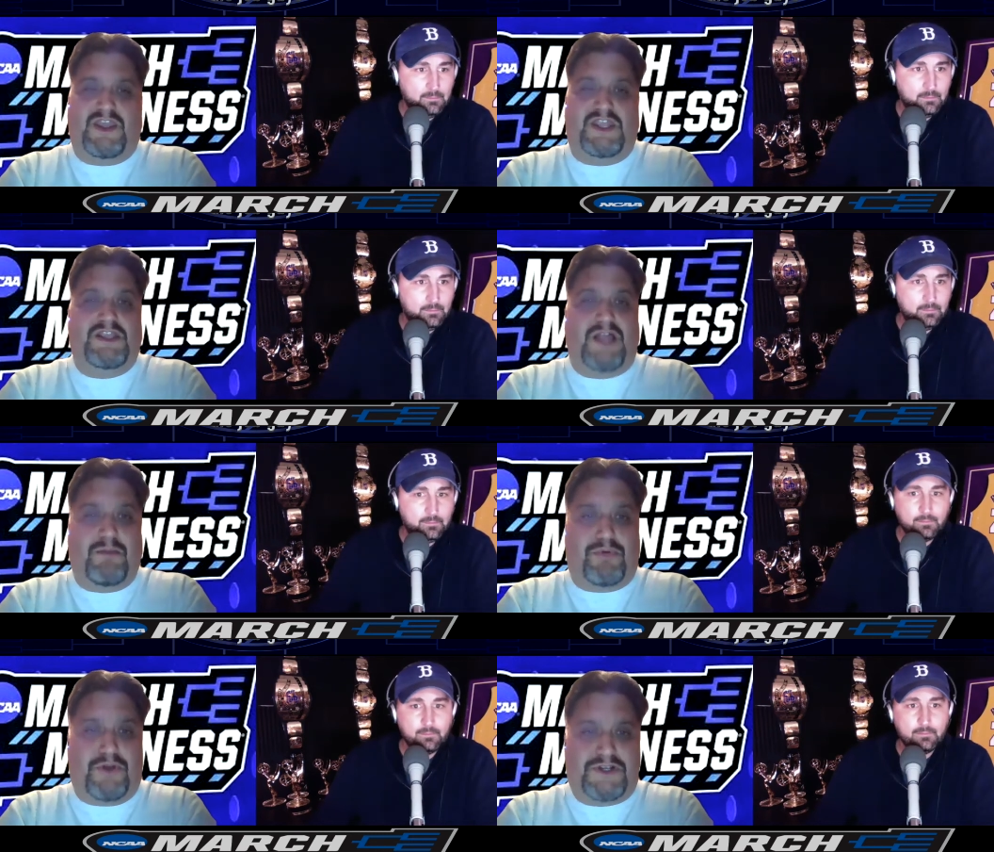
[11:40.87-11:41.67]
Speaker 1: Eli
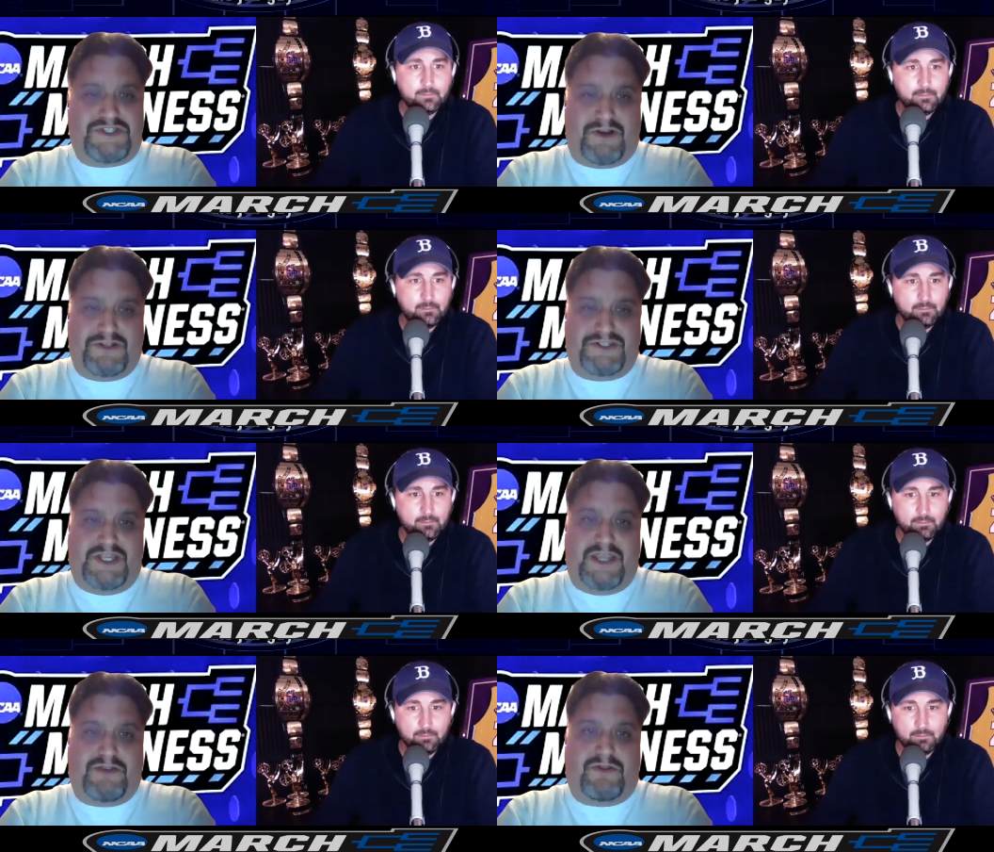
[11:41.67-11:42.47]
Brooks turns an
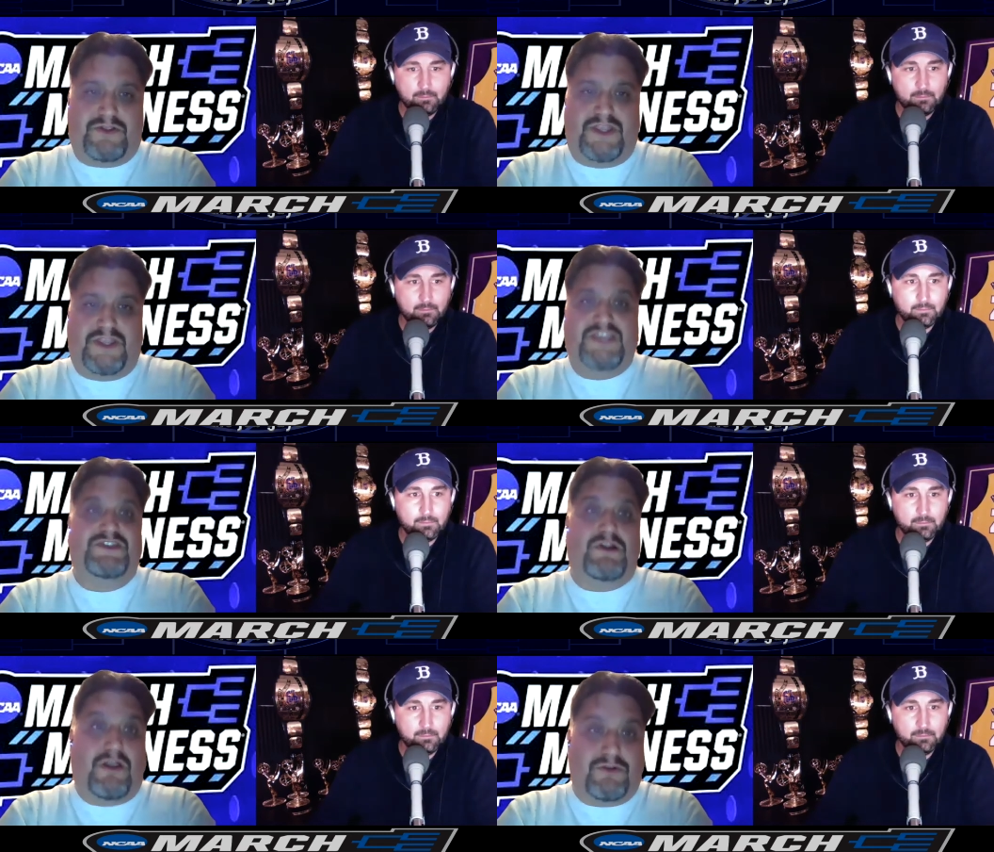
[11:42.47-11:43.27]
ankle. He's
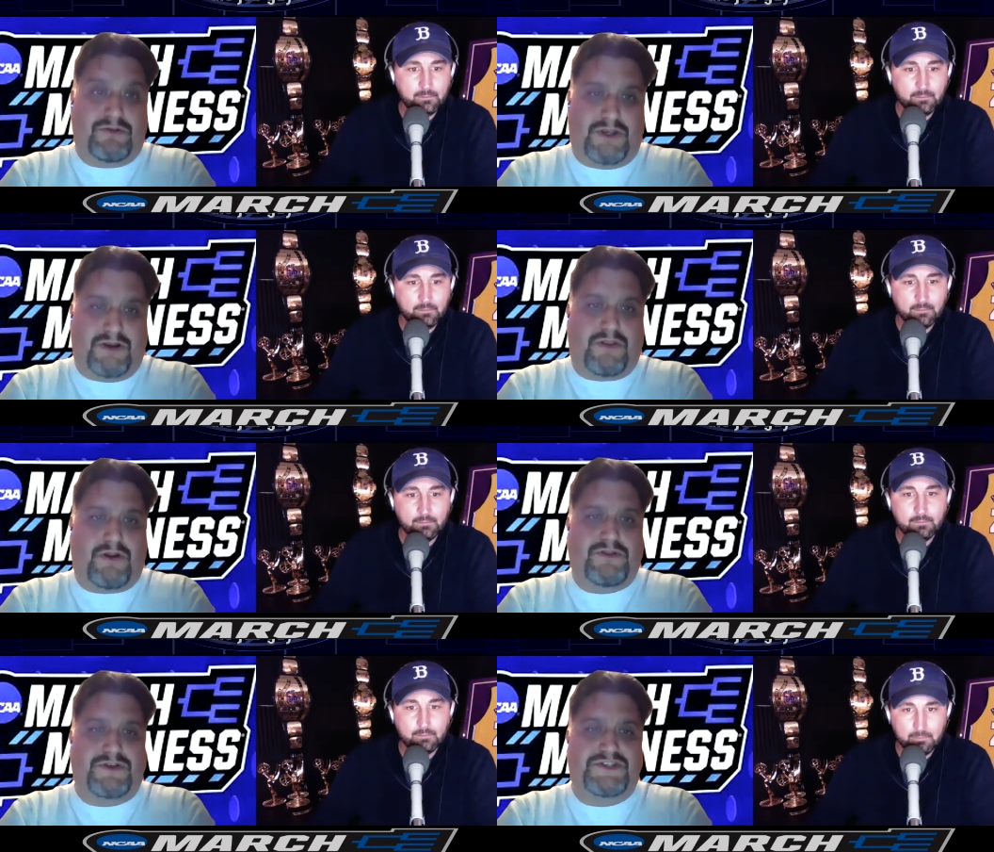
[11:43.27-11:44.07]
their other leader, their
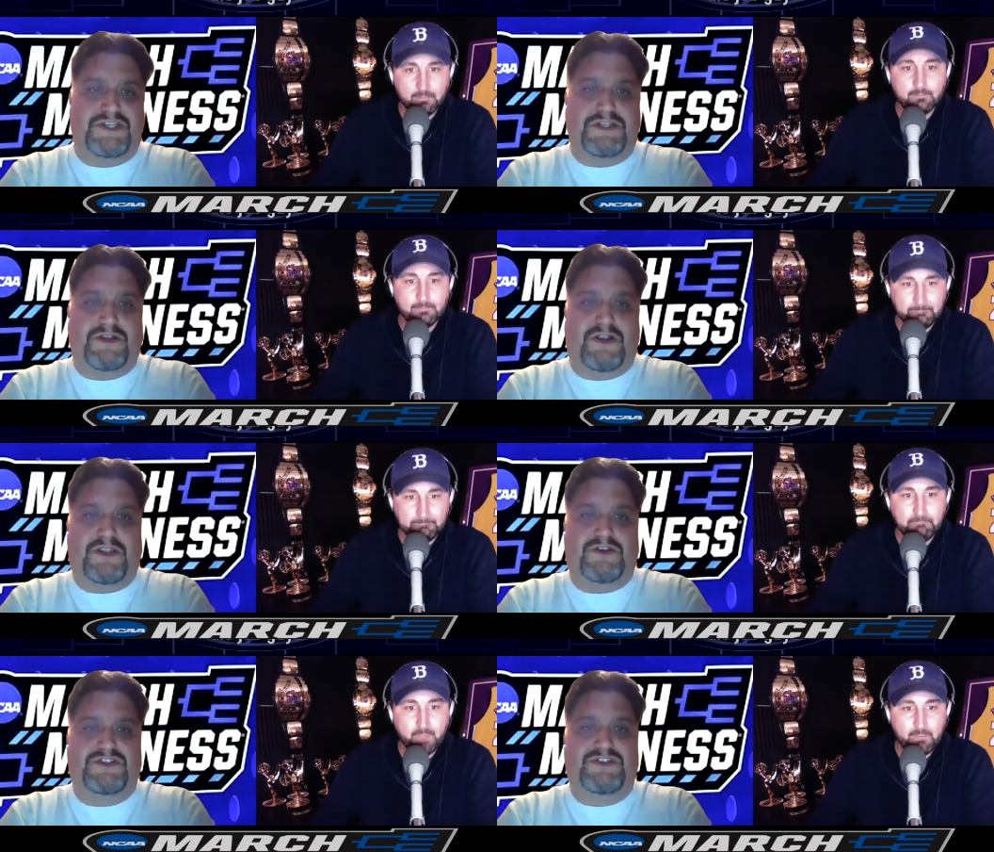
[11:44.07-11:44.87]
other senior, and
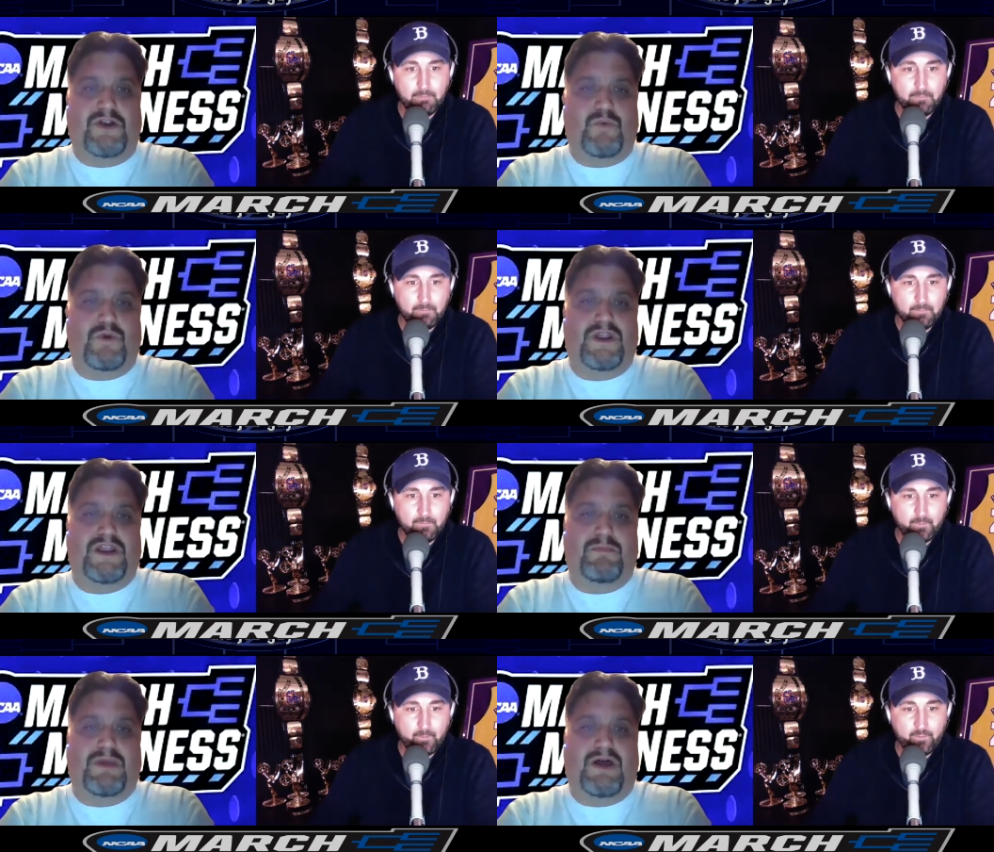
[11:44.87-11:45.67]
you yep. start worrying
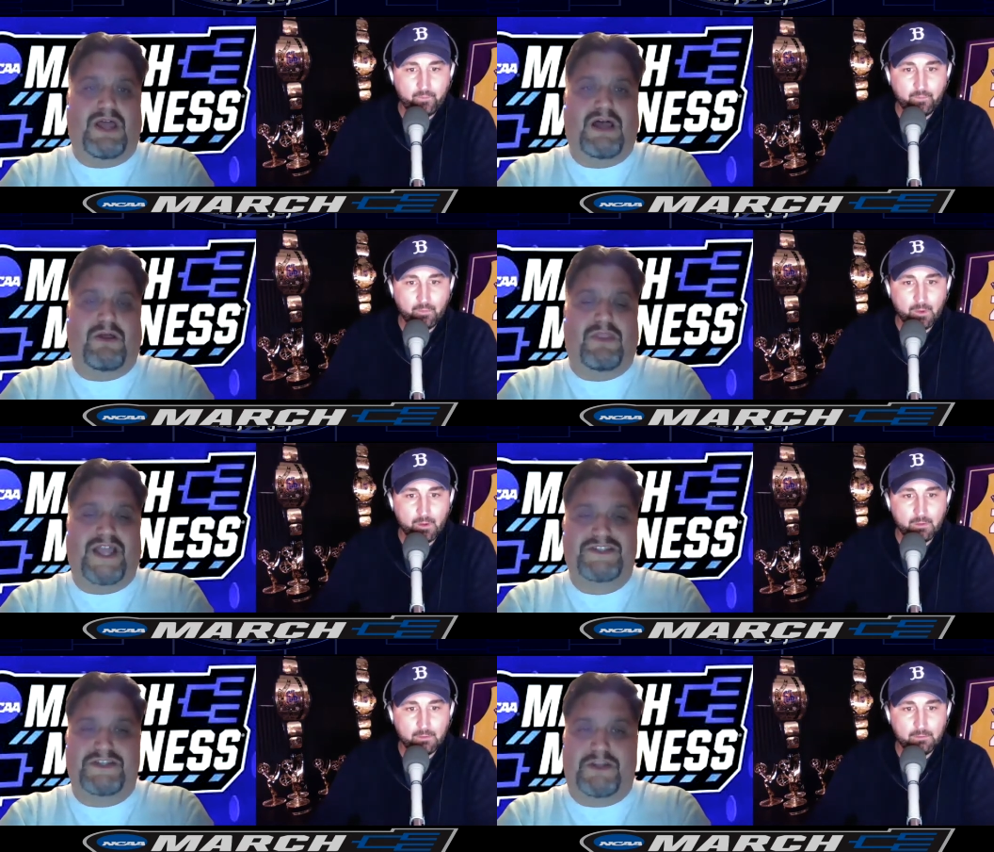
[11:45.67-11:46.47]
about how
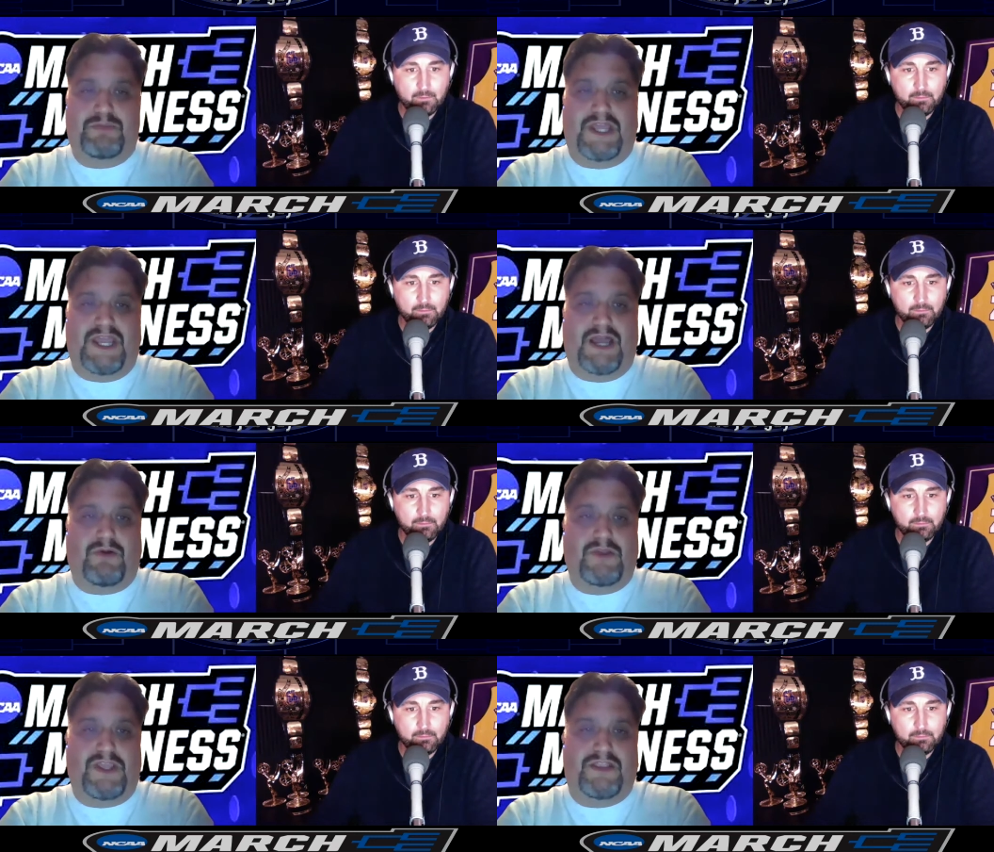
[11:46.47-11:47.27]
that's going to play out.
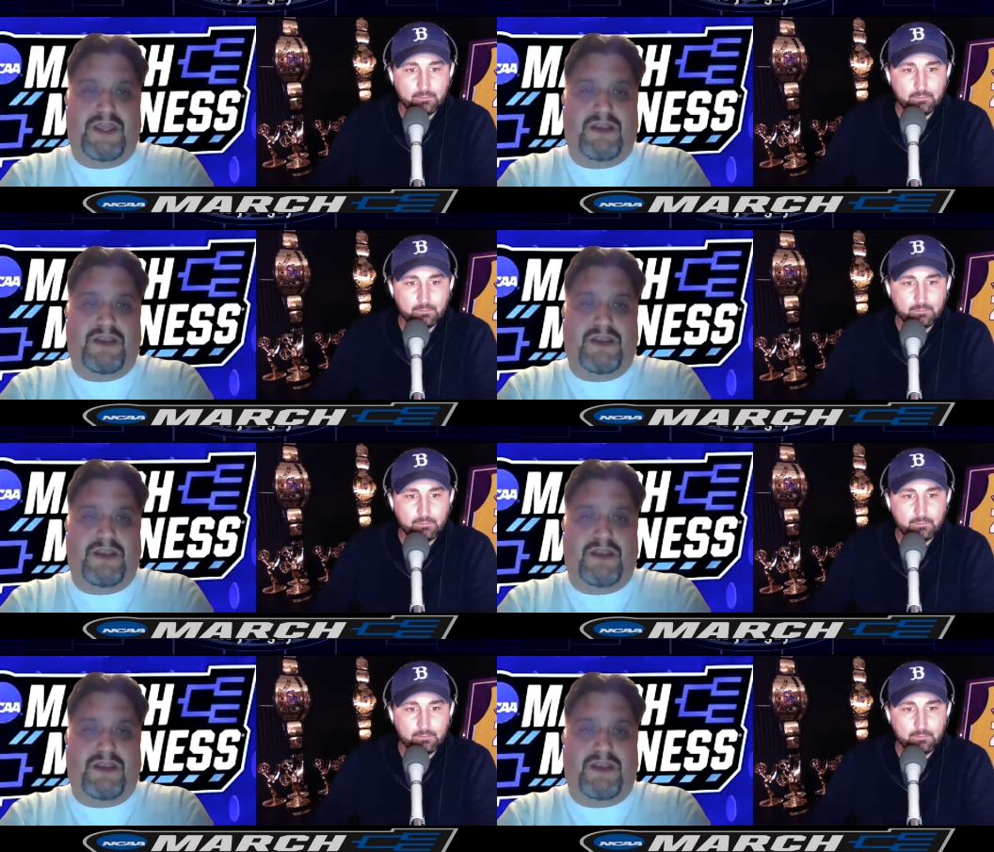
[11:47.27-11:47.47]
And then,